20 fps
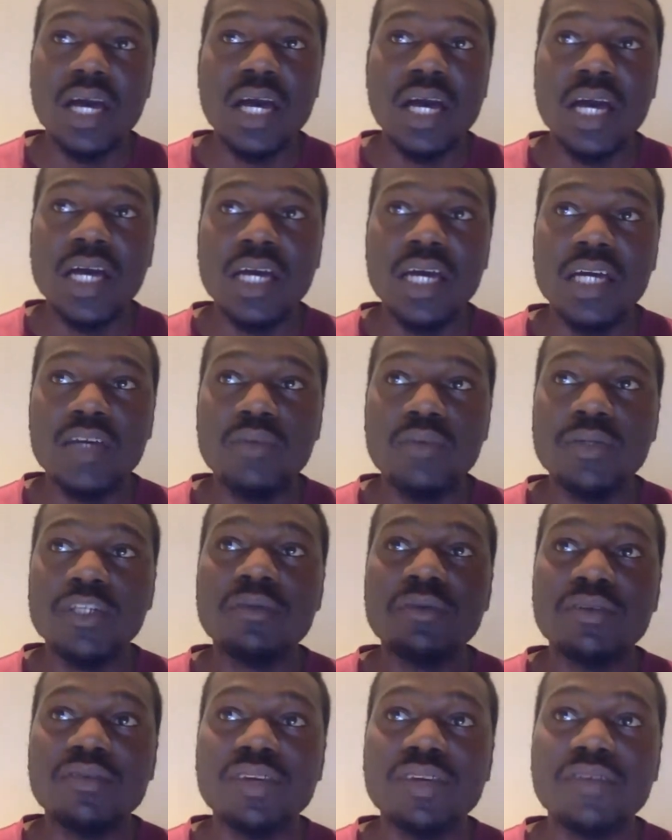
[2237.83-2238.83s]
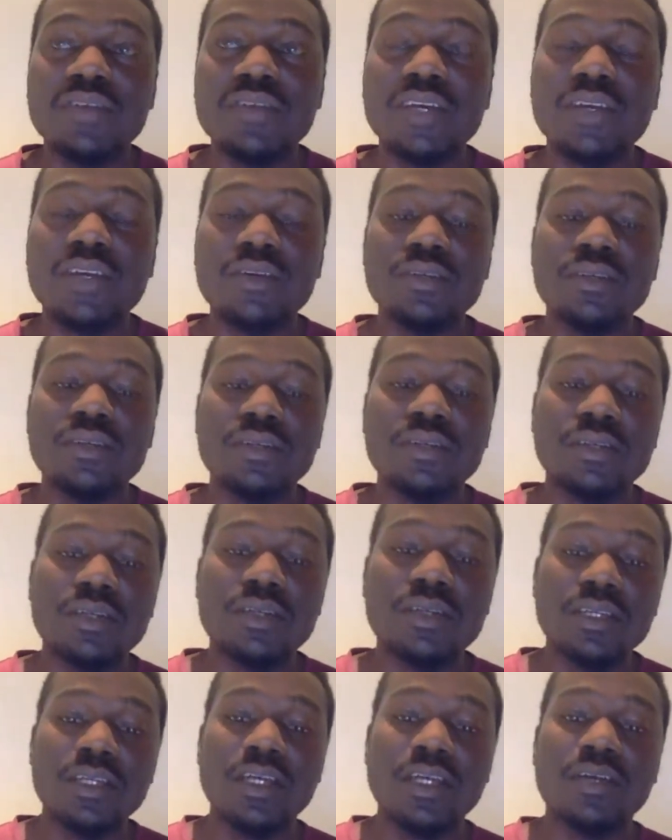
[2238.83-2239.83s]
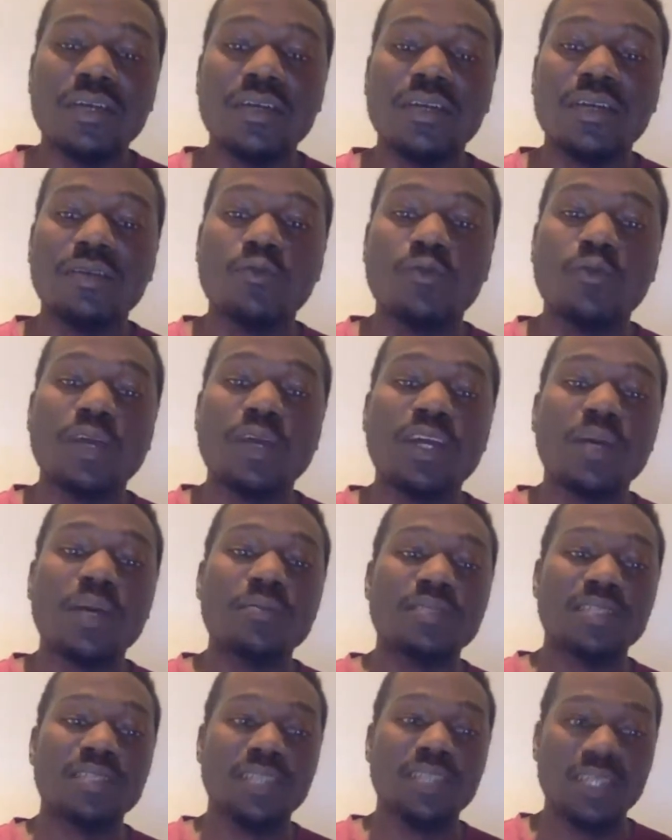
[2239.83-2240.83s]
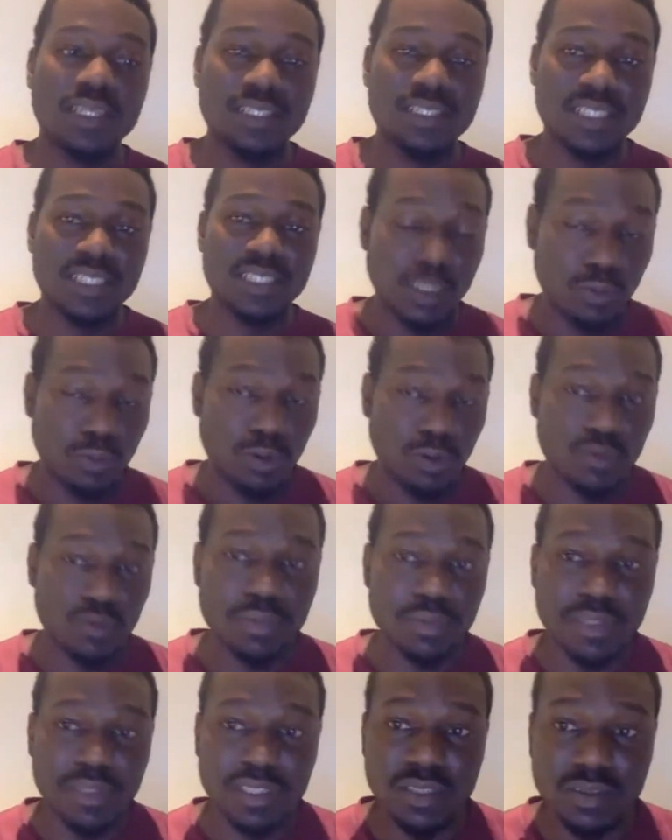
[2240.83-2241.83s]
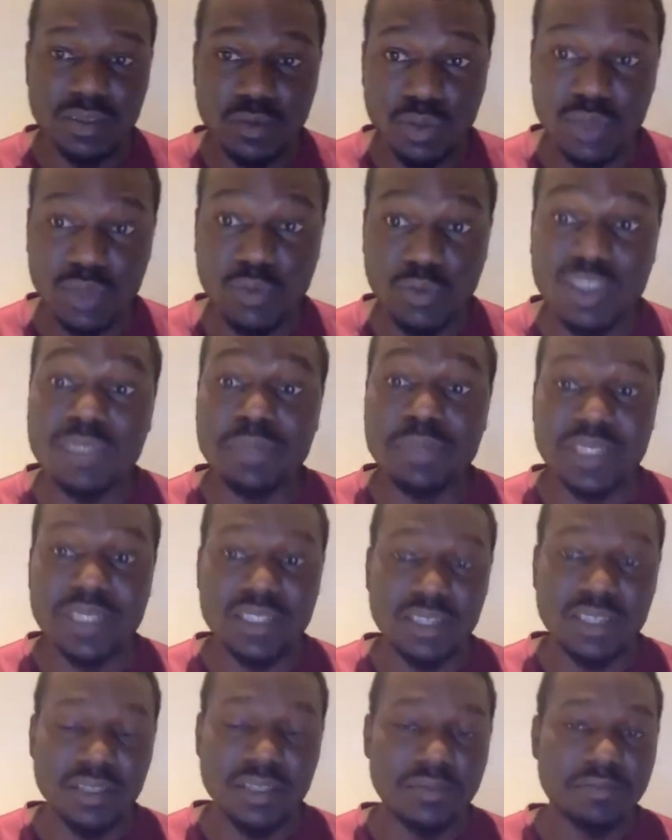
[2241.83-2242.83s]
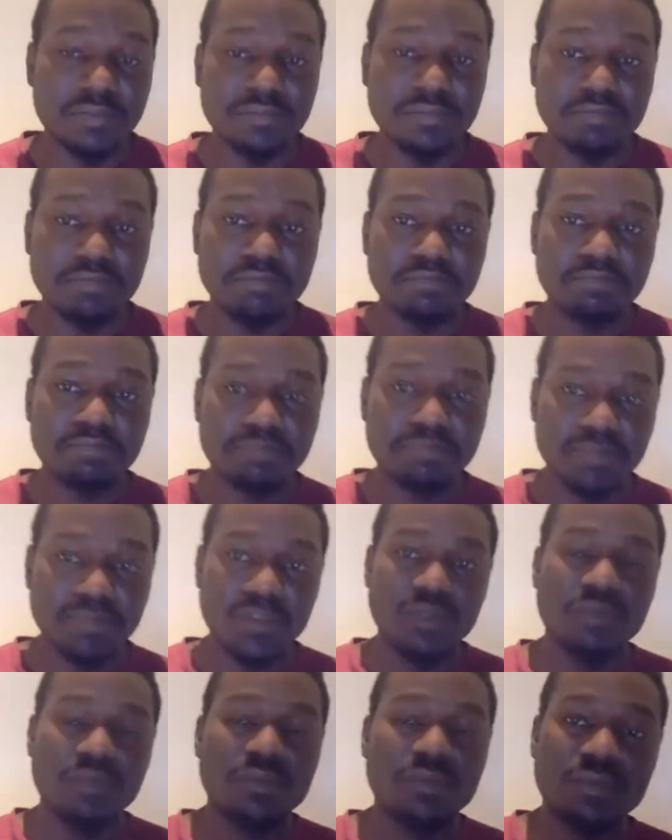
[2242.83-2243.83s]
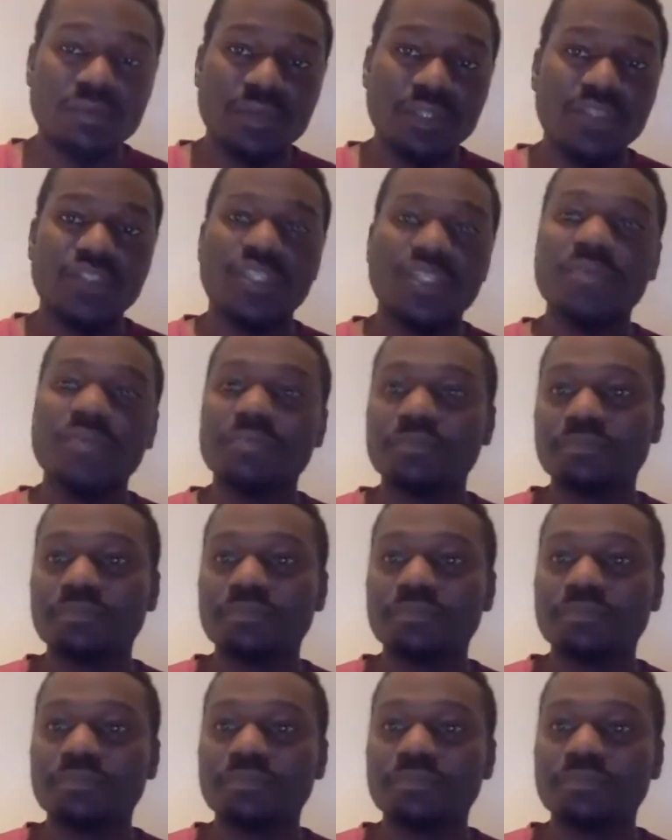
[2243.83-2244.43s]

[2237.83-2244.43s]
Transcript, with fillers: It would be a shame if they could wake up today and see what's being done. It'd be a shame.